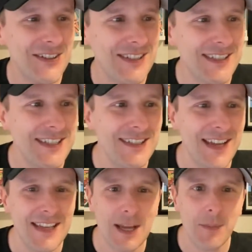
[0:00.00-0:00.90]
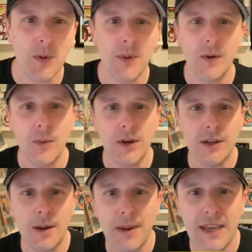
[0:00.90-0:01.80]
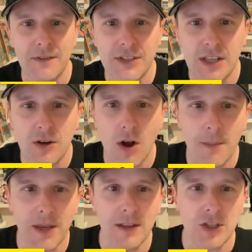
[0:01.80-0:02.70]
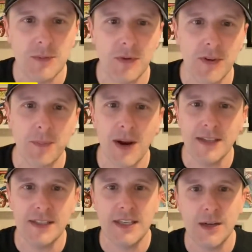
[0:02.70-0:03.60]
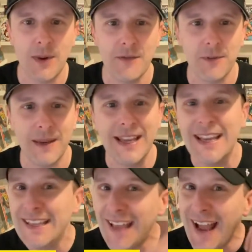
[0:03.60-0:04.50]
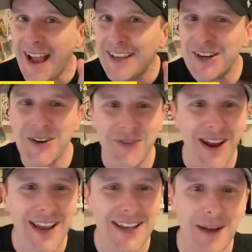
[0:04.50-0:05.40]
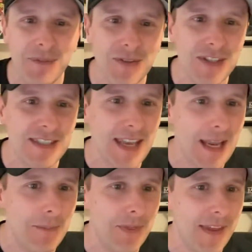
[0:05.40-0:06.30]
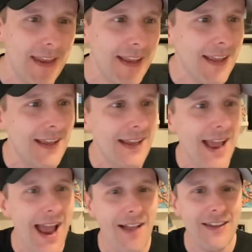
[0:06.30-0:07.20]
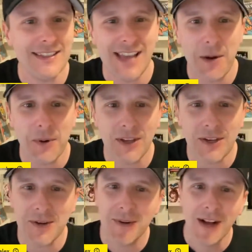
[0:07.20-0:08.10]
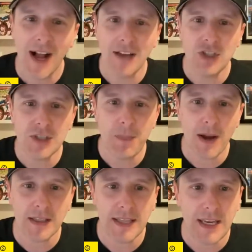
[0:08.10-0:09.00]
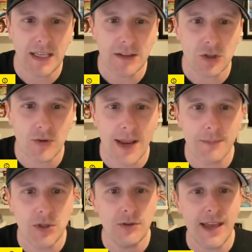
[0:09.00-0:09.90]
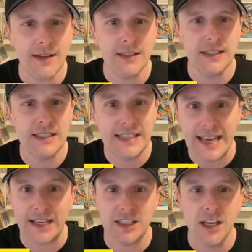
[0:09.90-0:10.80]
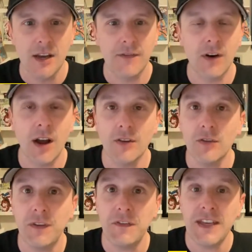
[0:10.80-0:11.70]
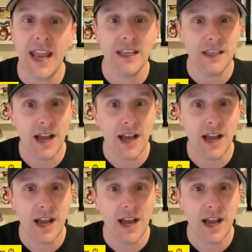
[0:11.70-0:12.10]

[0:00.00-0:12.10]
Good to see you today. Double Quill, working on my Never Sell comic collection for the prices get away from me. Yeah, I know, right? I'm doing the same thing. Alex, how are you? I just bought a Lady in the Tramp 2006 for 158.